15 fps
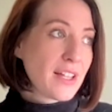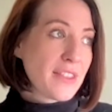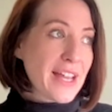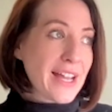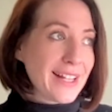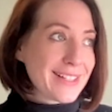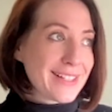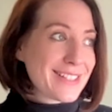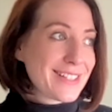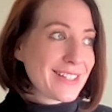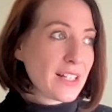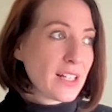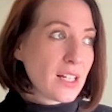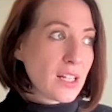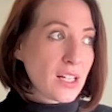that
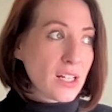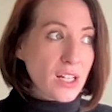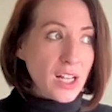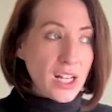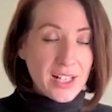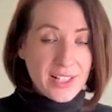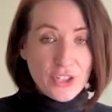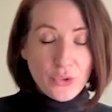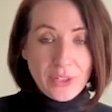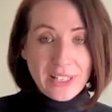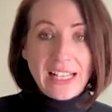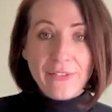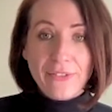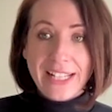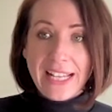us doing
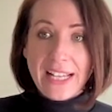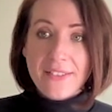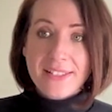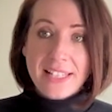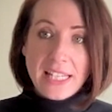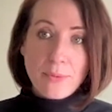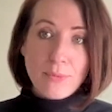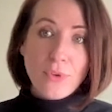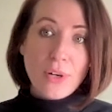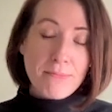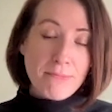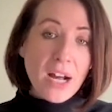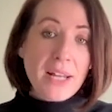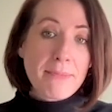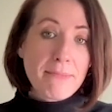that for KFC
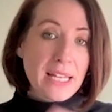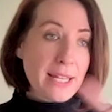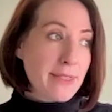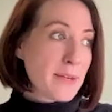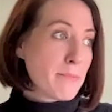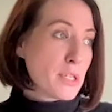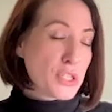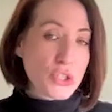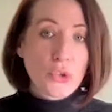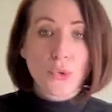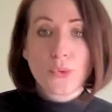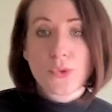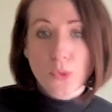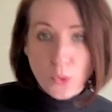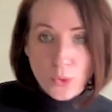might mean that
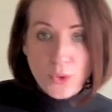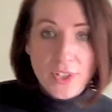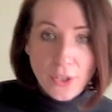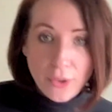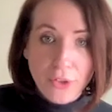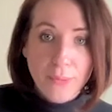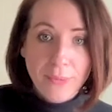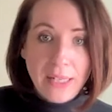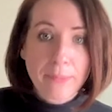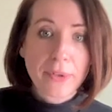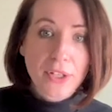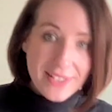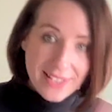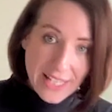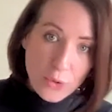McDonald's also commit,
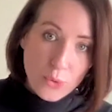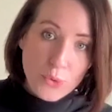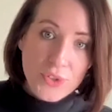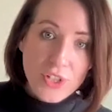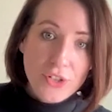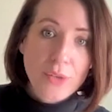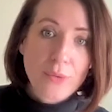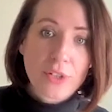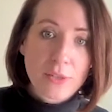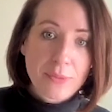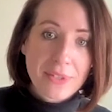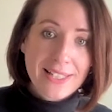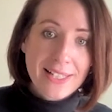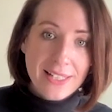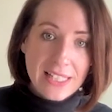because they also don't want to be
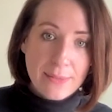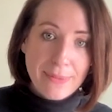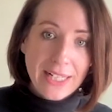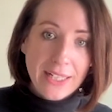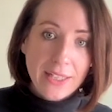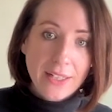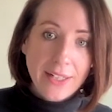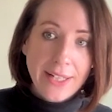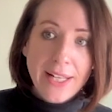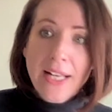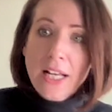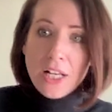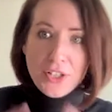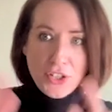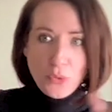seen as the bad guy.
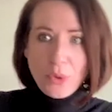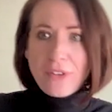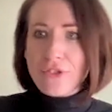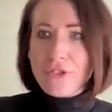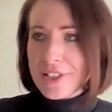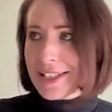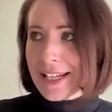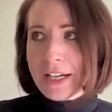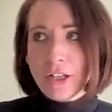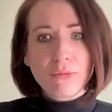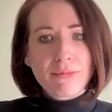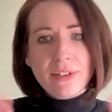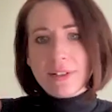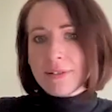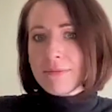So we've just
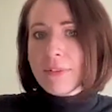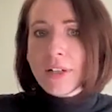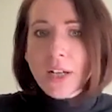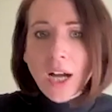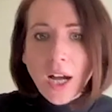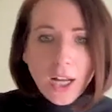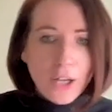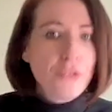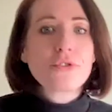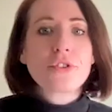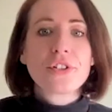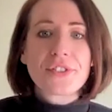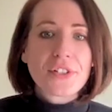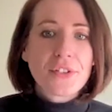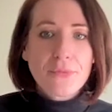helped
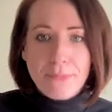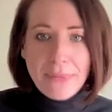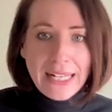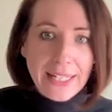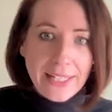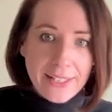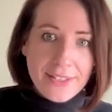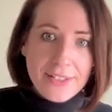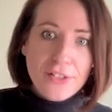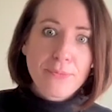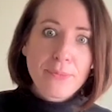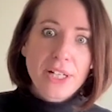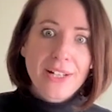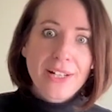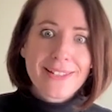hundreds of millions of
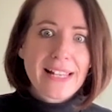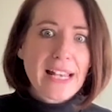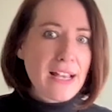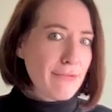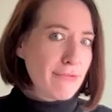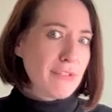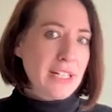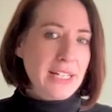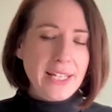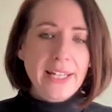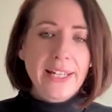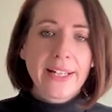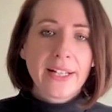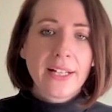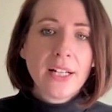birds every
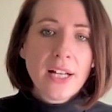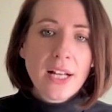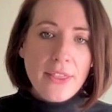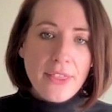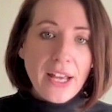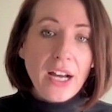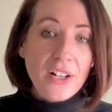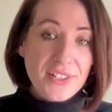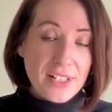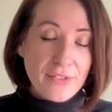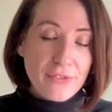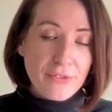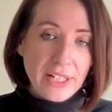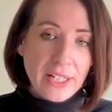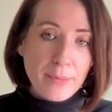year that are
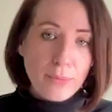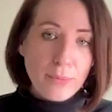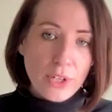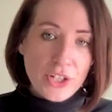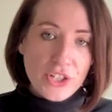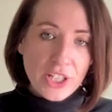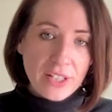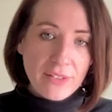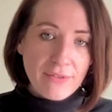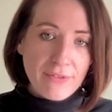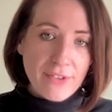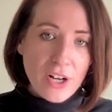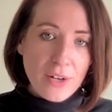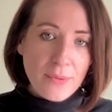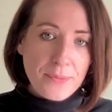suffering in broiler chicken
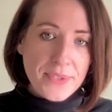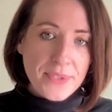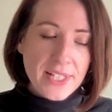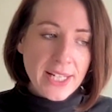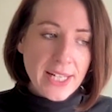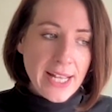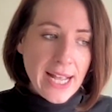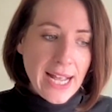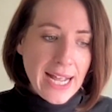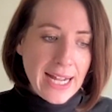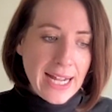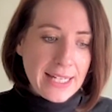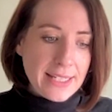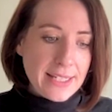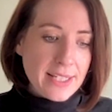farms.
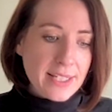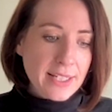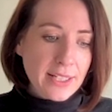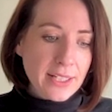And